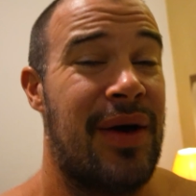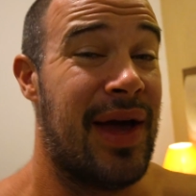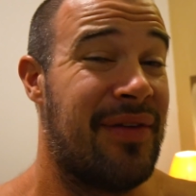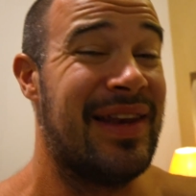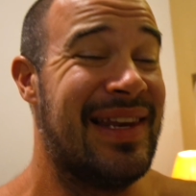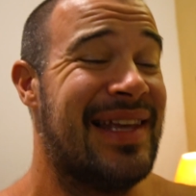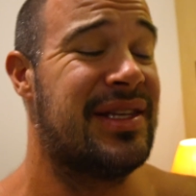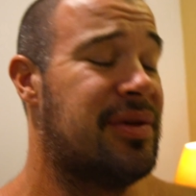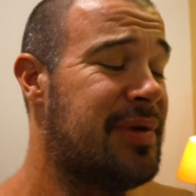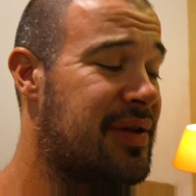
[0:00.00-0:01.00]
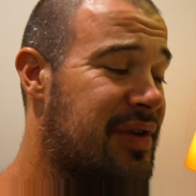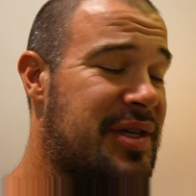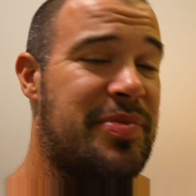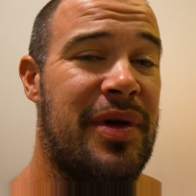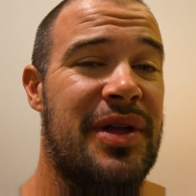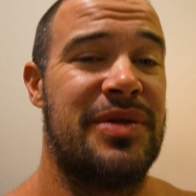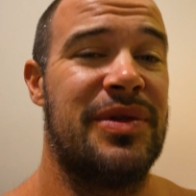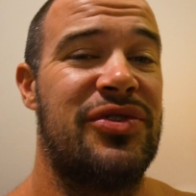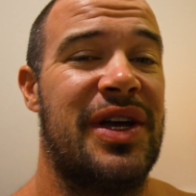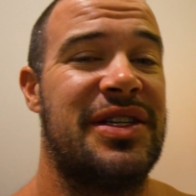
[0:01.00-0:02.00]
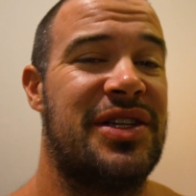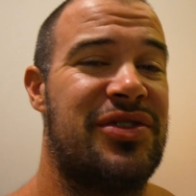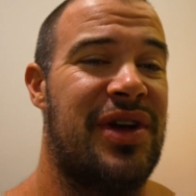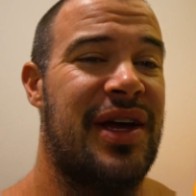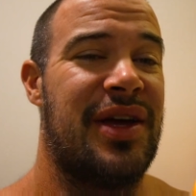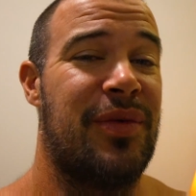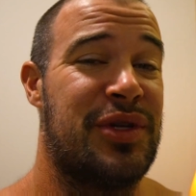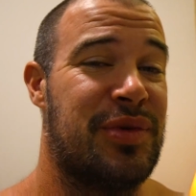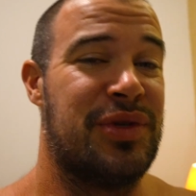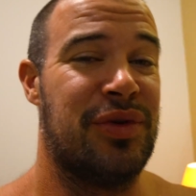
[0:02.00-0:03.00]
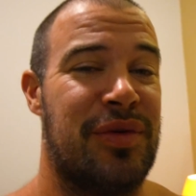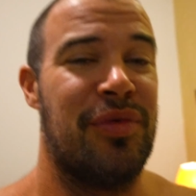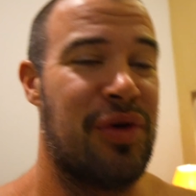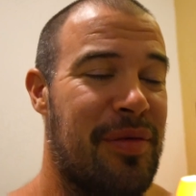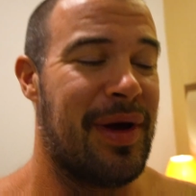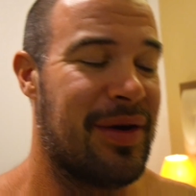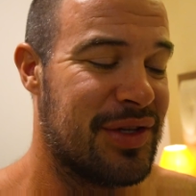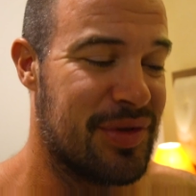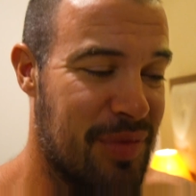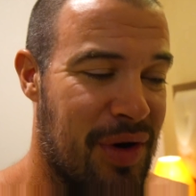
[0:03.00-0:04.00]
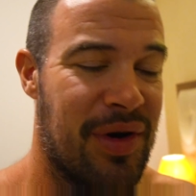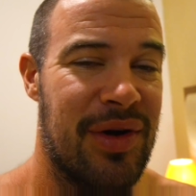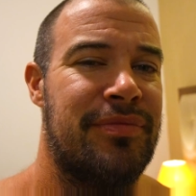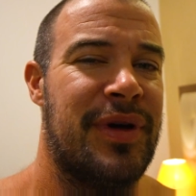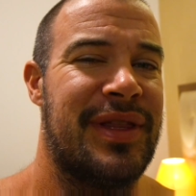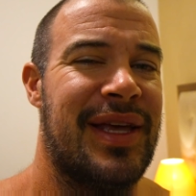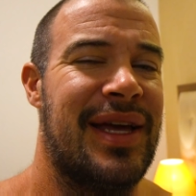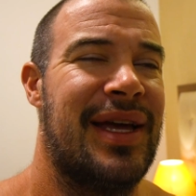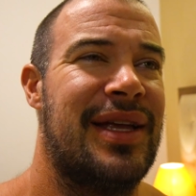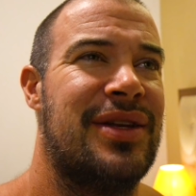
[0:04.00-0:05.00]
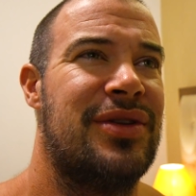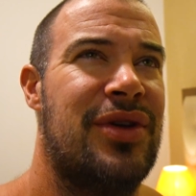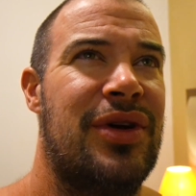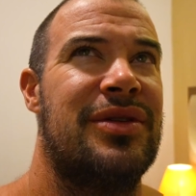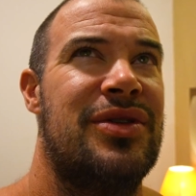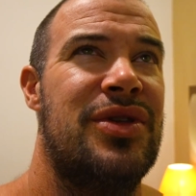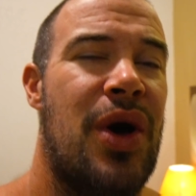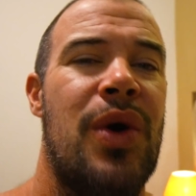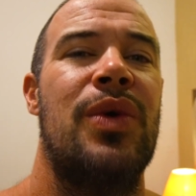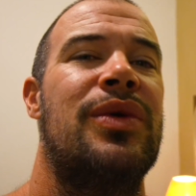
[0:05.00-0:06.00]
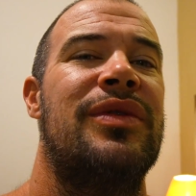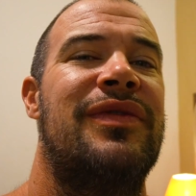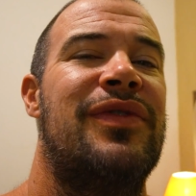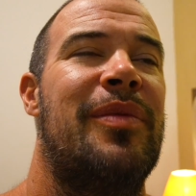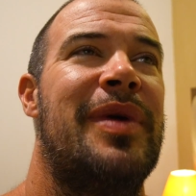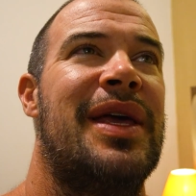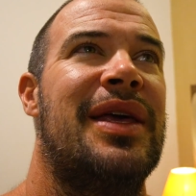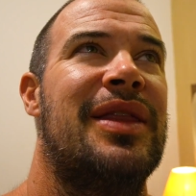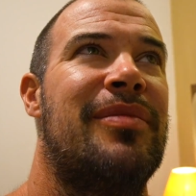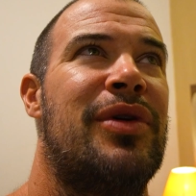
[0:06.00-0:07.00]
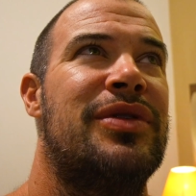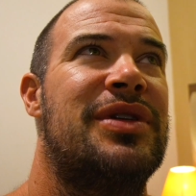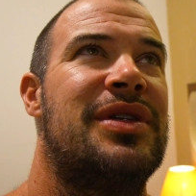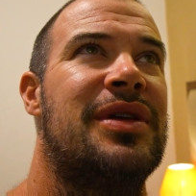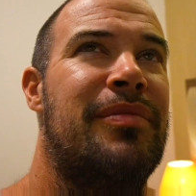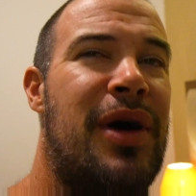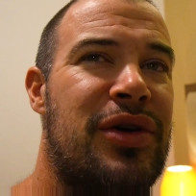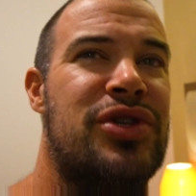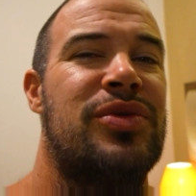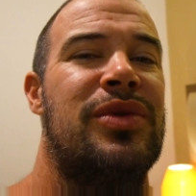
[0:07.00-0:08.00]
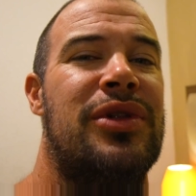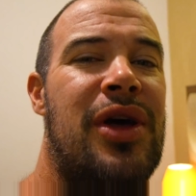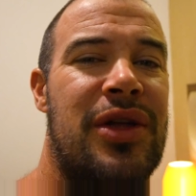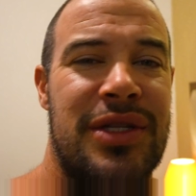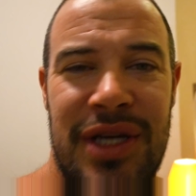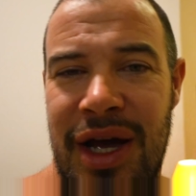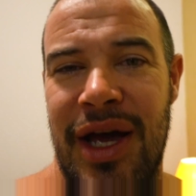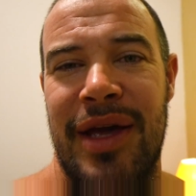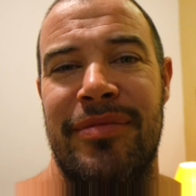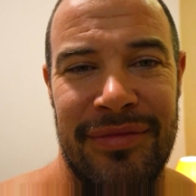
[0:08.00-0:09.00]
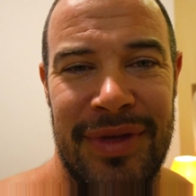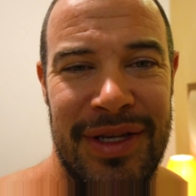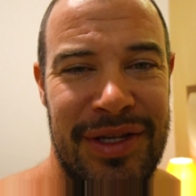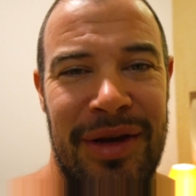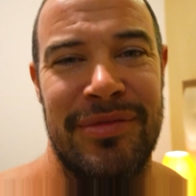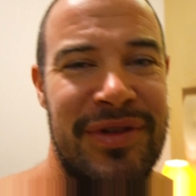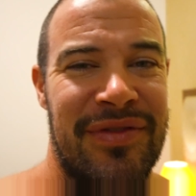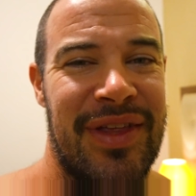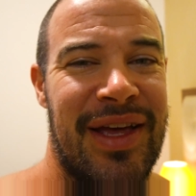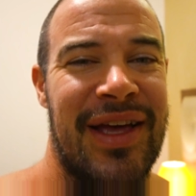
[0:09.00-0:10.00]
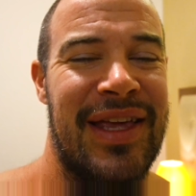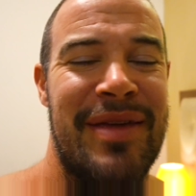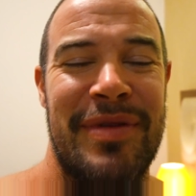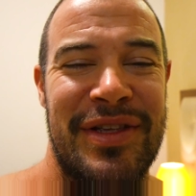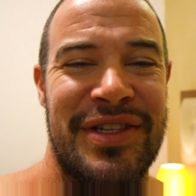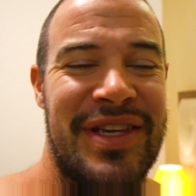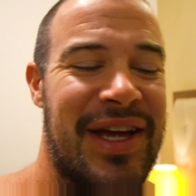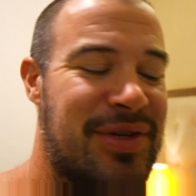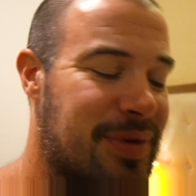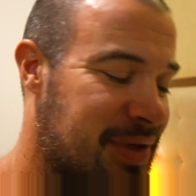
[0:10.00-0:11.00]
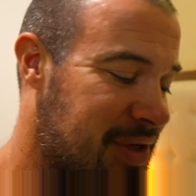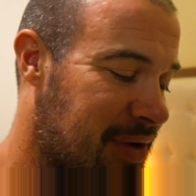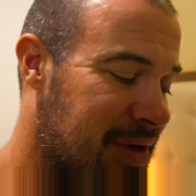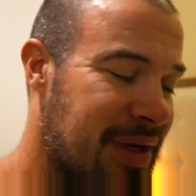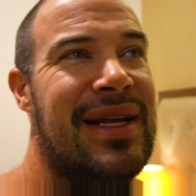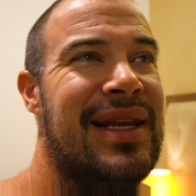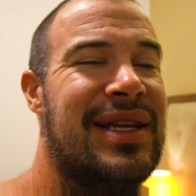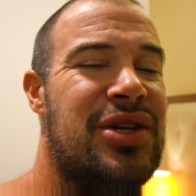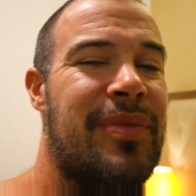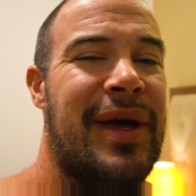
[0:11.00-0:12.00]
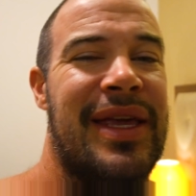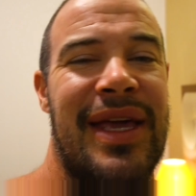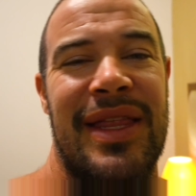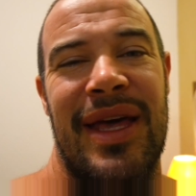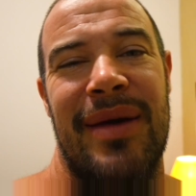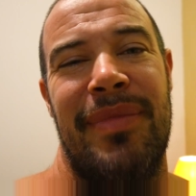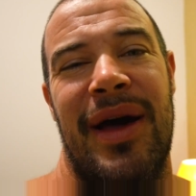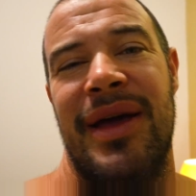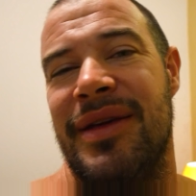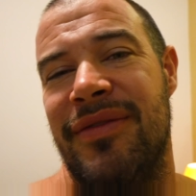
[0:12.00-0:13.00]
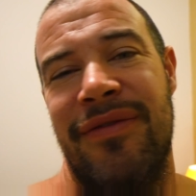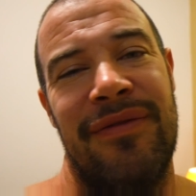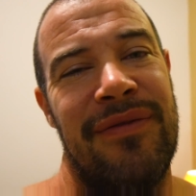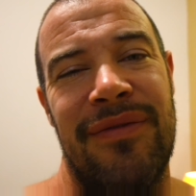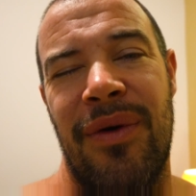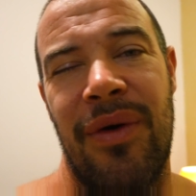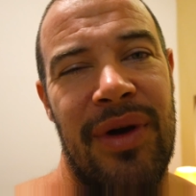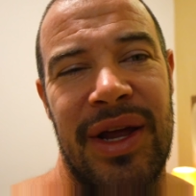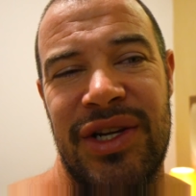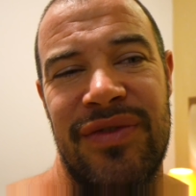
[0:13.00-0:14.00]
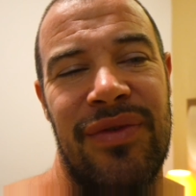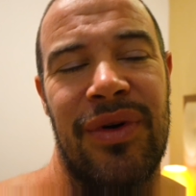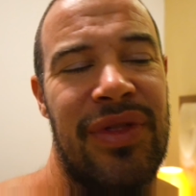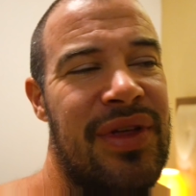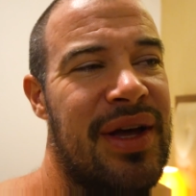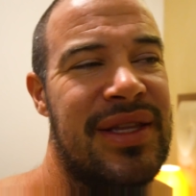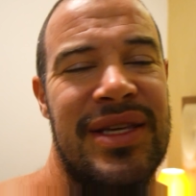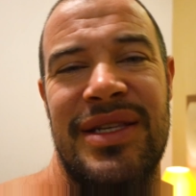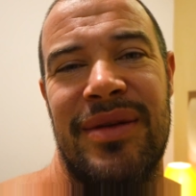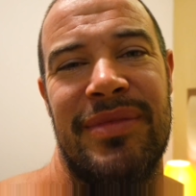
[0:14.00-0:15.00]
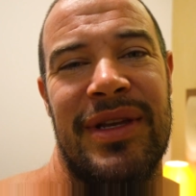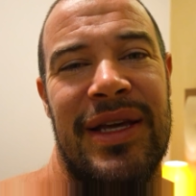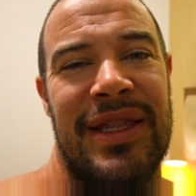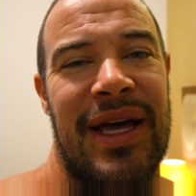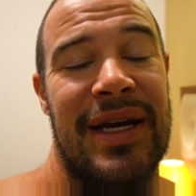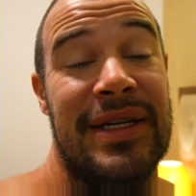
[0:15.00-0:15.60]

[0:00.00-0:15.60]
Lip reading: I have a little bit of experience with trains in Sri Lanka, which we'll talk more about tomorrow, but they're not known for being the most punctual, on time in terms of their keeping to schedule. So let's hope I can get there by 4-ish, 4:30, something like that.